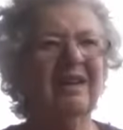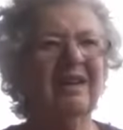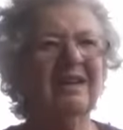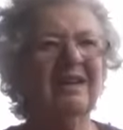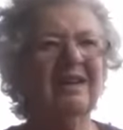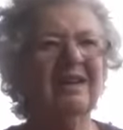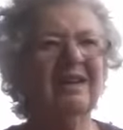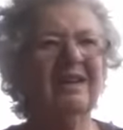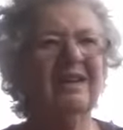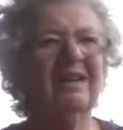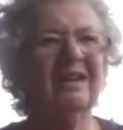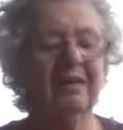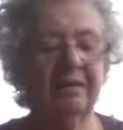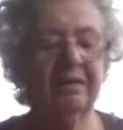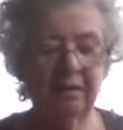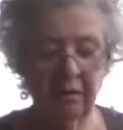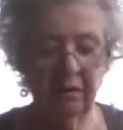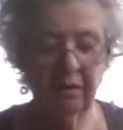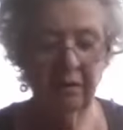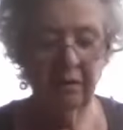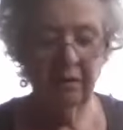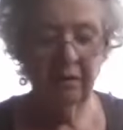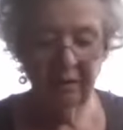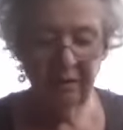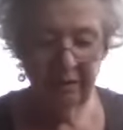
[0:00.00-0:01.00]
I think
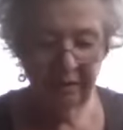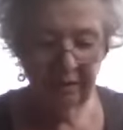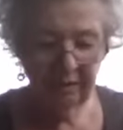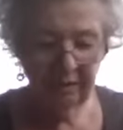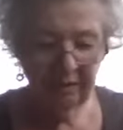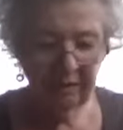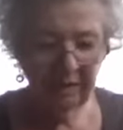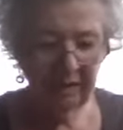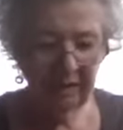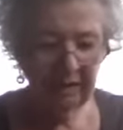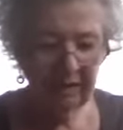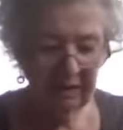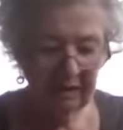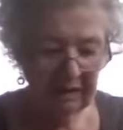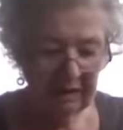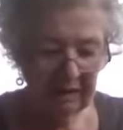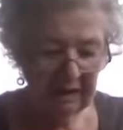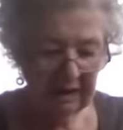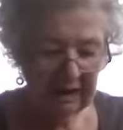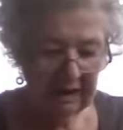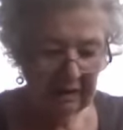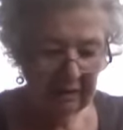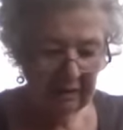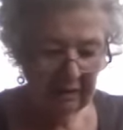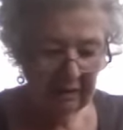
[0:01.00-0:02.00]
beets are more
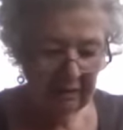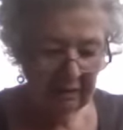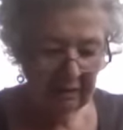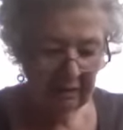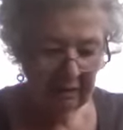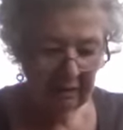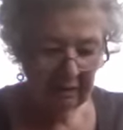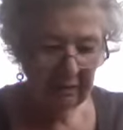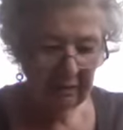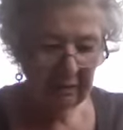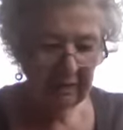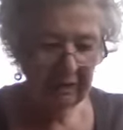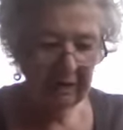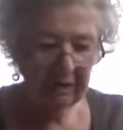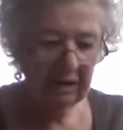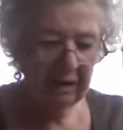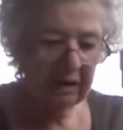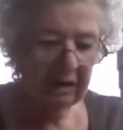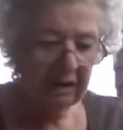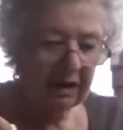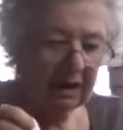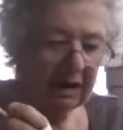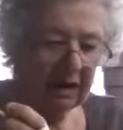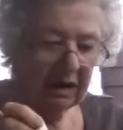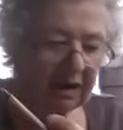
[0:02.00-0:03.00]
traditionally used as a food
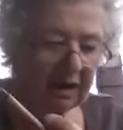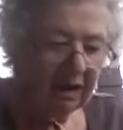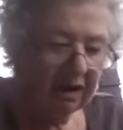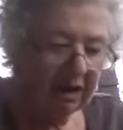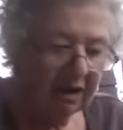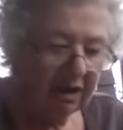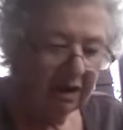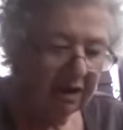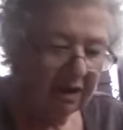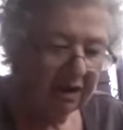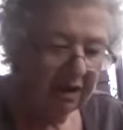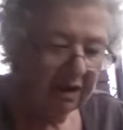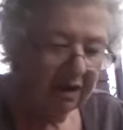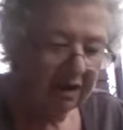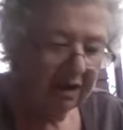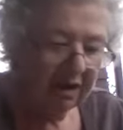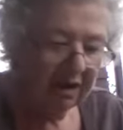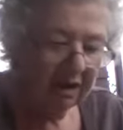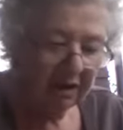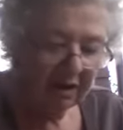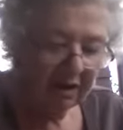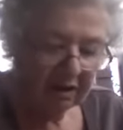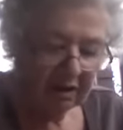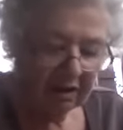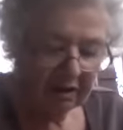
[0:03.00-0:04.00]
coloring
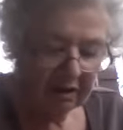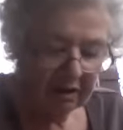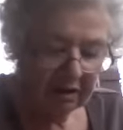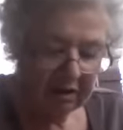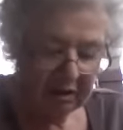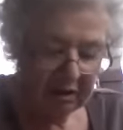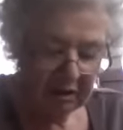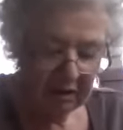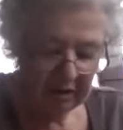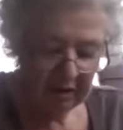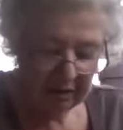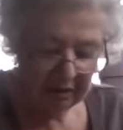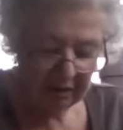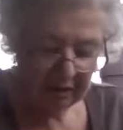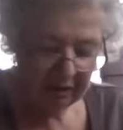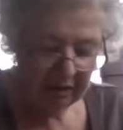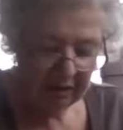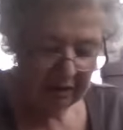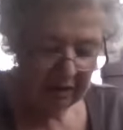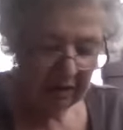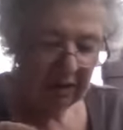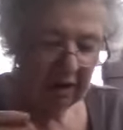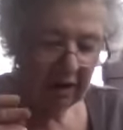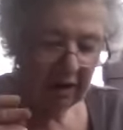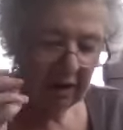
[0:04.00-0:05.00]
rather than a
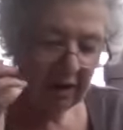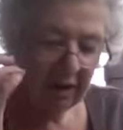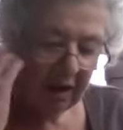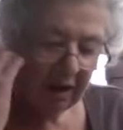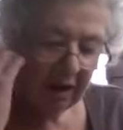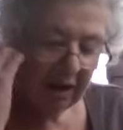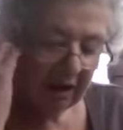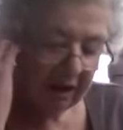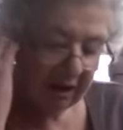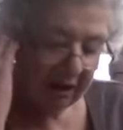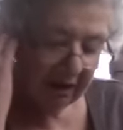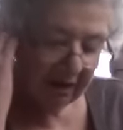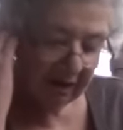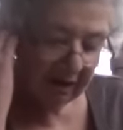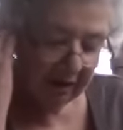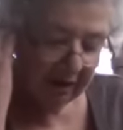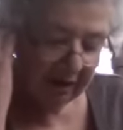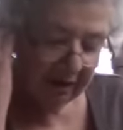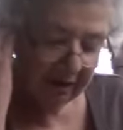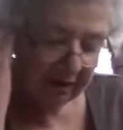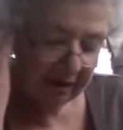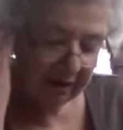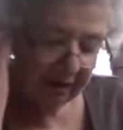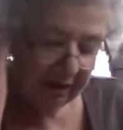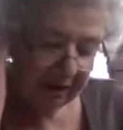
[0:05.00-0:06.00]
paint that will
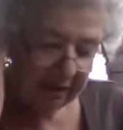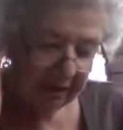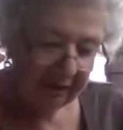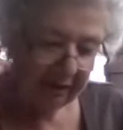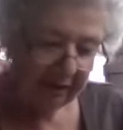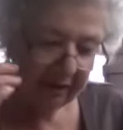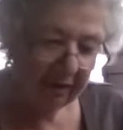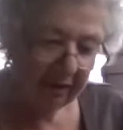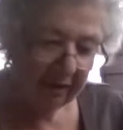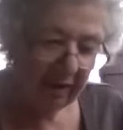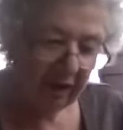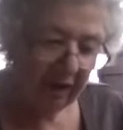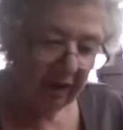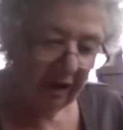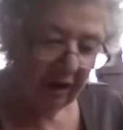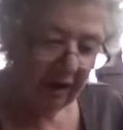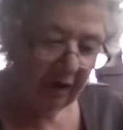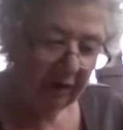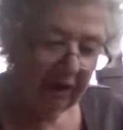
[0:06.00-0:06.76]
last longer.